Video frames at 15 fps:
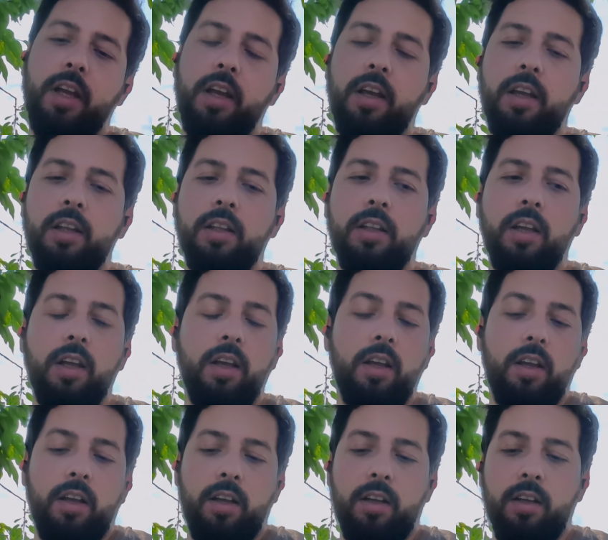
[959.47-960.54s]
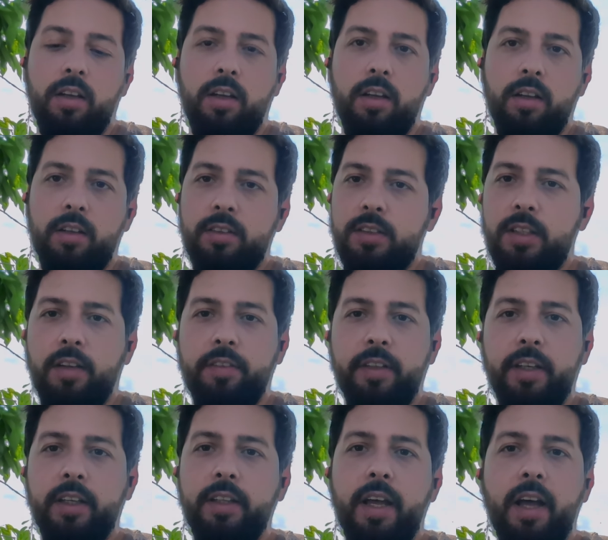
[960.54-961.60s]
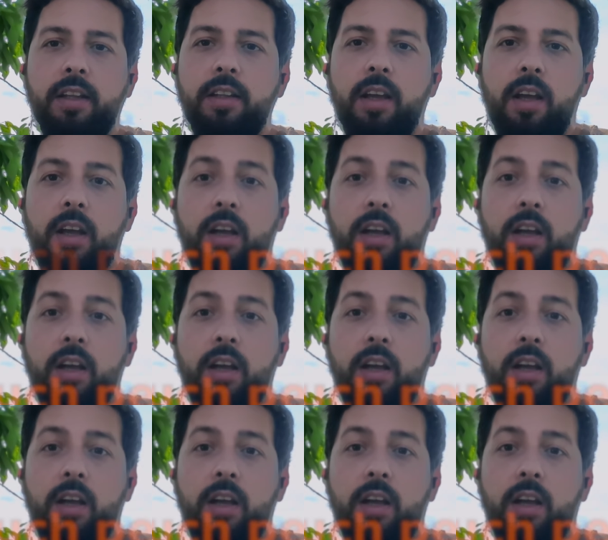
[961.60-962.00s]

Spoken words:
and stuff like that,